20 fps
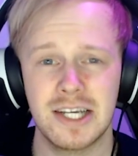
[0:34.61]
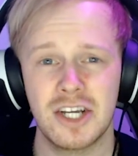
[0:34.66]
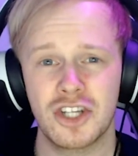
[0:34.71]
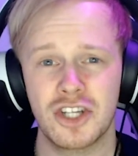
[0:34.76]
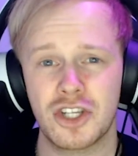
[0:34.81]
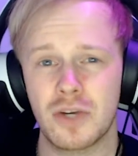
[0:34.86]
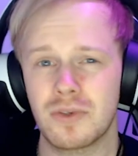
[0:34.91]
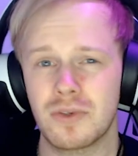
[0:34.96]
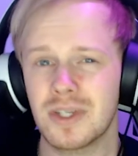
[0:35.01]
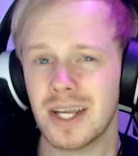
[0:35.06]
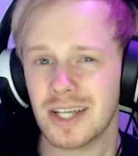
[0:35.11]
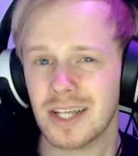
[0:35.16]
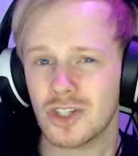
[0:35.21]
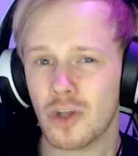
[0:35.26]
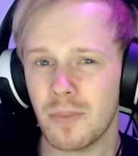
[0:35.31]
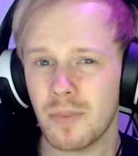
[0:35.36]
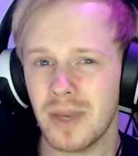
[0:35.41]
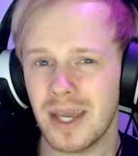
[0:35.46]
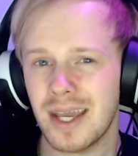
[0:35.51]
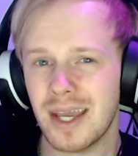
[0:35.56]
So today's
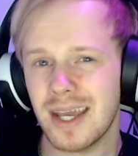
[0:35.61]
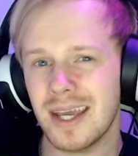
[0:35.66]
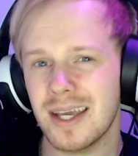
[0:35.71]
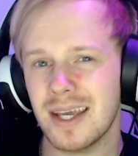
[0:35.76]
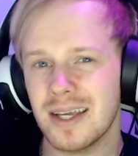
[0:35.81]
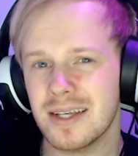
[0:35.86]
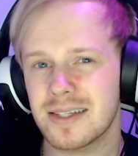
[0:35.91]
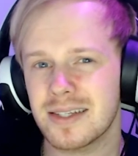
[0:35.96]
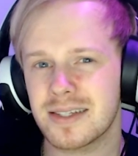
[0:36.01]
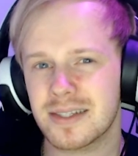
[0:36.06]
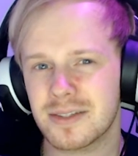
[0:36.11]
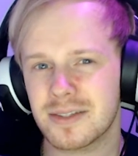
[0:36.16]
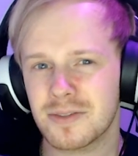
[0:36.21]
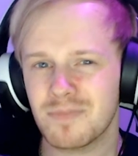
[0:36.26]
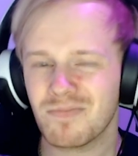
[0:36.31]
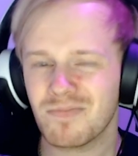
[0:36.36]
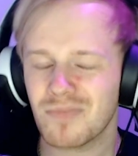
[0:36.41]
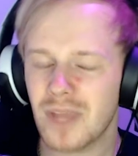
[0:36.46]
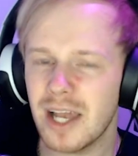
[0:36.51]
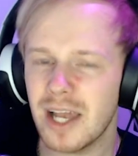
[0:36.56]
topic is
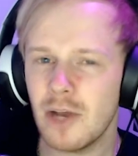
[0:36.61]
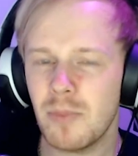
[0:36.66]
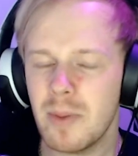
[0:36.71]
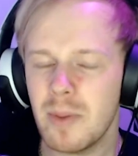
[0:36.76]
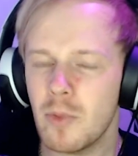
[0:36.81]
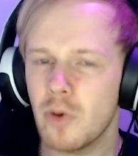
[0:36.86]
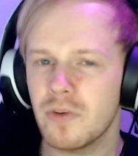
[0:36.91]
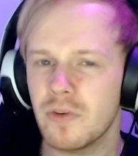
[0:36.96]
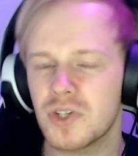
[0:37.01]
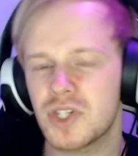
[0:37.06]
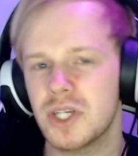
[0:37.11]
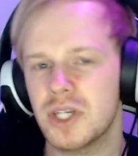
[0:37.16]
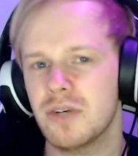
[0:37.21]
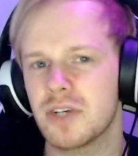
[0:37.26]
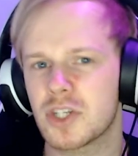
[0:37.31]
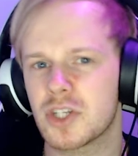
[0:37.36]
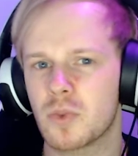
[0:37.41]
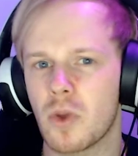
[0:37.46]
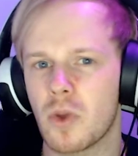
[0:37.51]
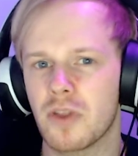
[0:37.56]
a little bit more of a
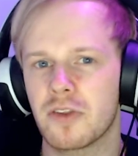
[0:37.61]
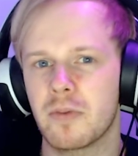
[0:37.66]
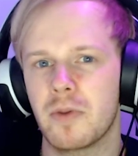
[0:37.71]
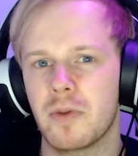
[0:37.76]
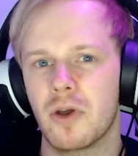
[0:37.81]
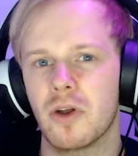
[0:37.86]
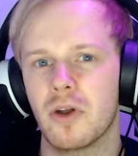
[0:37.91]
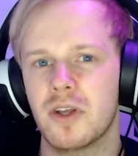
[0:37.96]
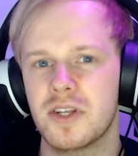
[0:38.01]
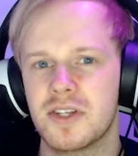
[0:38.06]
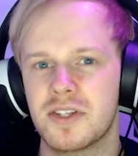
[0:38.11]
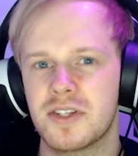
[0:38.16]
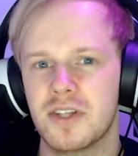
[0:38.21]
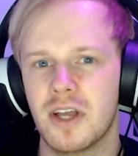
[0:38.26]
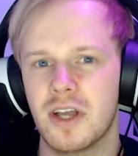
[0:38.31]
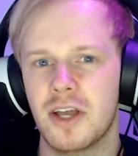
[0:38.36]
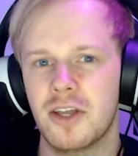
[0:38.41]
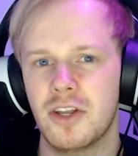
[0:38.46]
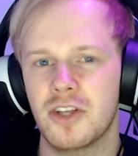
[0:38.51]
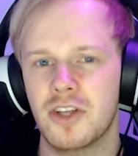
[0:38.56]
serious one, to be honest.
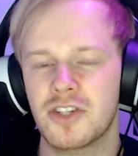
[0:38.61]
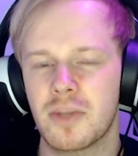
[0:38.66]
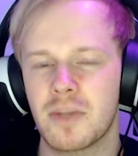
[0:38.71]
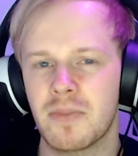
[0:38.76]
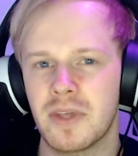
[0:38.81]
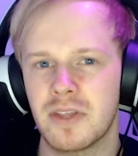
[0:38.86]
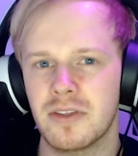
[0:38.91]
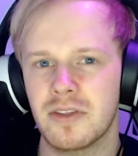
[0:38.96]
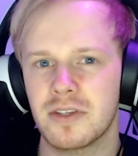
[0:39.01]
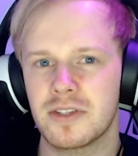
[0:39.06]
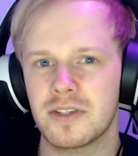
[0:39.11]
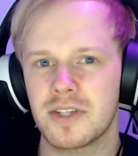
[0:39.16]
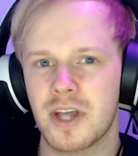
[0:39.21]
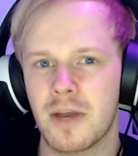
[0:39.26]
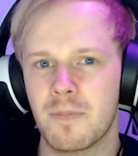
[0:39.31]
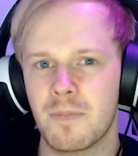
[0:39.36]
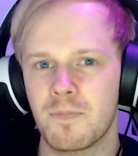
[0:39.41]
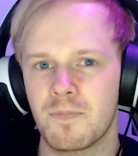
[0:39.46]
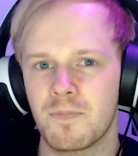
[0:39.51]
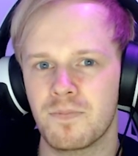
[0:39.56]
It's something that
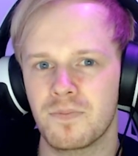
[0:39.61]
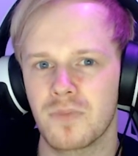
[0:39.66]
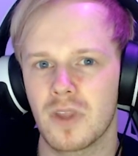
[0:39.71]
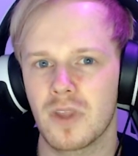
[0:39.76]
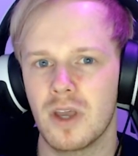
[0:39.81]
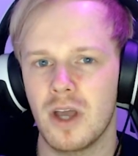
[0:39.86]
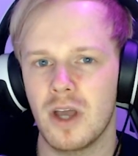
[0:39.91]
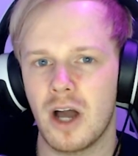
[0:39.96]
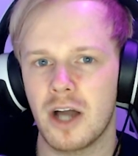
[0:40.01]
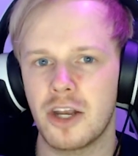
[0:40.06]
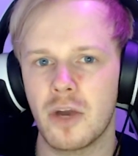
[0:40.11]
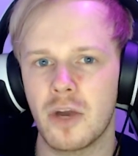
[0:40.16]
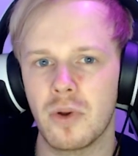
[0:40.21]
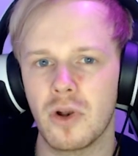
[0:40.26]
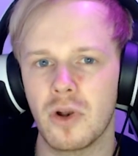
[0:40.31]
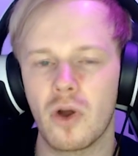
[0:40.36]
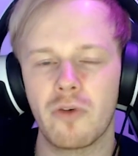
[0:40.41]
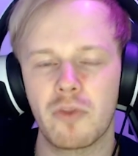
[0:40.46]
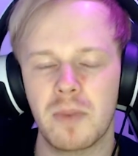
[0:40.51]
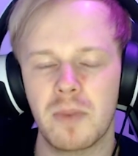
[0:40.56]
I know a lot
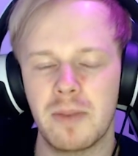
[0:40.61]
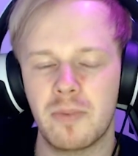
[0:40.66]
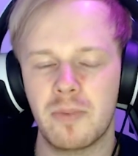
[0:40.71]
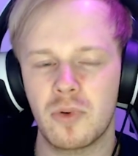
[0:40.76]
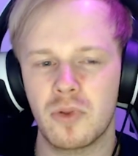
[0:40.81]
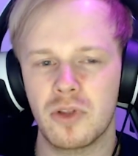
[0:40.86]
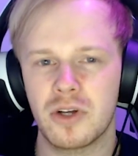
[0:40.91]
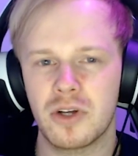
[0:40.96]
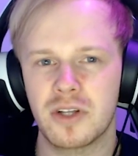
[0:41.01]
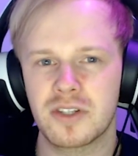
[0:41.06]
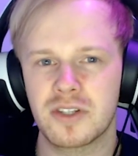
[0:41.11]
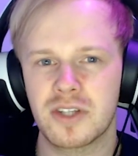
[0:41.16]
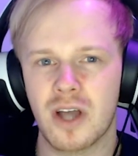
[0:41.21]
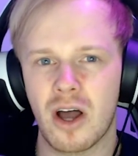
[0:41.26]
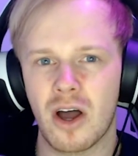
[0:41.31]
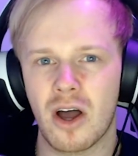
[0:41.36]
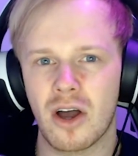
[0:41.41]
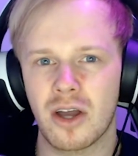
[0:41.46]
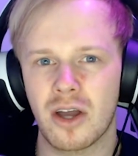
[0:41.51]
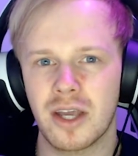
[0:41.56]
of the people that
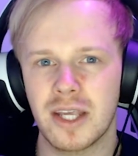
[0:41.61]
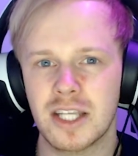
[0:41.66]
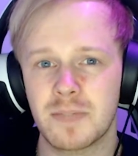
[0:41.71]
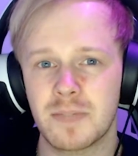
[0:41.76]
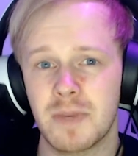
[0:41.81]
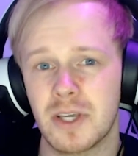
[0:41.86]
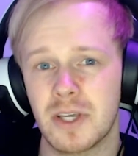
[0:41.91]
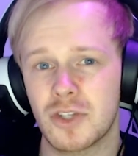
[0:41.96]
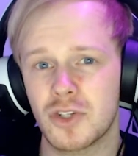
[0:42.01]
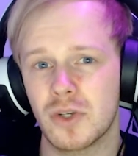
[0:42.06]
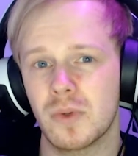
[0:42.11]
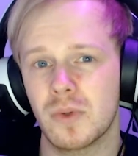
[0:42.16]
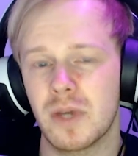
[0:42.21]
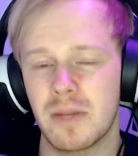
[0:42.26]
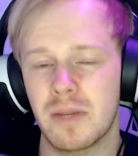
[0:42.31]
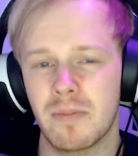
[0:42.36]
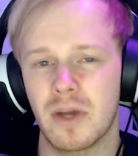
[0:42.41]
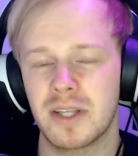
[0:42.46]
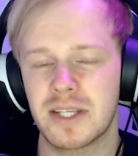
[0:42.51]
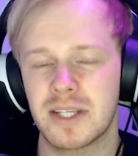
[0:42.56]
I speak to in
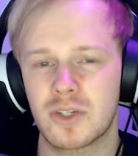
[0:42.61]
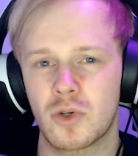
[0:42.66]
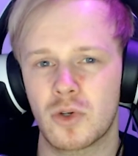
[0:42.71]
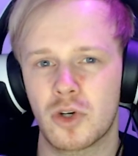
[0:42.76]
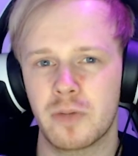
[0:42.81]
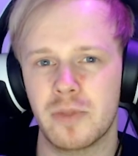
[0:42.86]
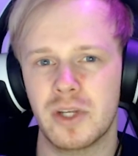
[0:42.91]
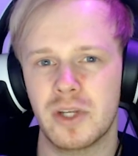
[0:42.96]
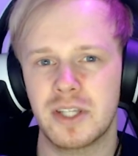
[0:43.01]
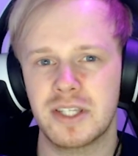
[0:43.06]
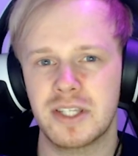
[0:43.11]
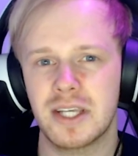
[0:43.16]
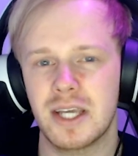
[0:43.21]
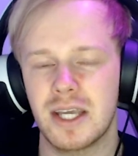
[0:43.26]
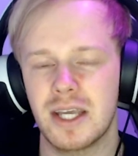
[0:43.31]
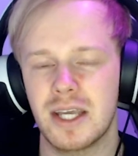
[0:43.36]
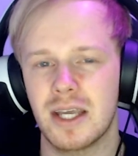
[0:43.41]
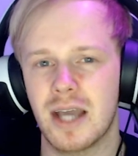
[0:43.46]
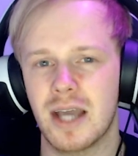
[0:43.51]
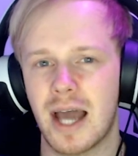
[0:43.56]
my Discord
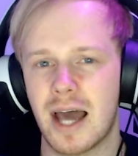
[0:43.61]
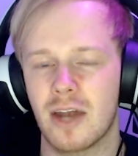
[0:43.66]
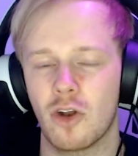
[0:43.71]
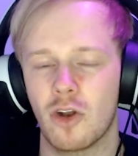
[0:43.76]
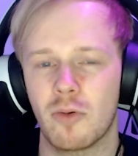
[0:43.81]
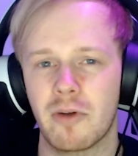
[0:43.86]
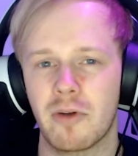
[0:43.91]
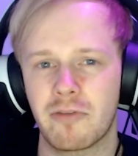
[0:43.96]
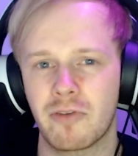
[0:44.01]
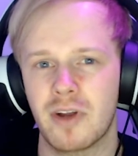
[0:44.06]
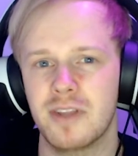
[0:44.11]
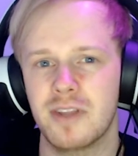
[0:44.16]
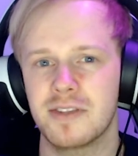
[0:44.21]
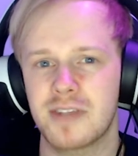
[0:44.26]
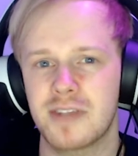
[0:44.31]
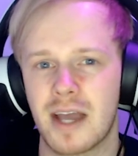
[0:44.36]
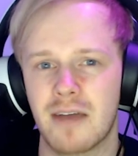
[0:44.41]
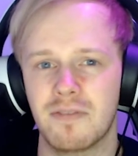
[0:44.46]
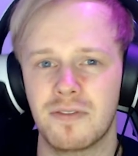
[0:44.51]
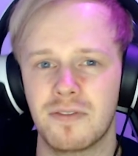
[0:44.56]
community and a lot of my friends
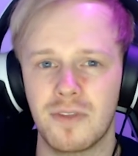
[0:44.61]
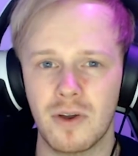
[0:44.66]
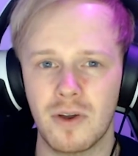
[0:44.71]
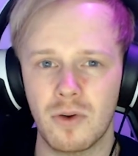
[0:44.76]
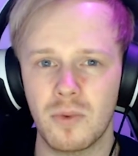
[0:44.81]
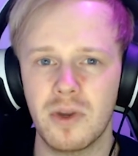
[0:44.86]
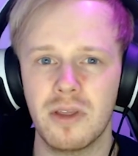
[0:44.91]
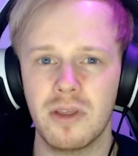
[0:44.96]
have dealt with,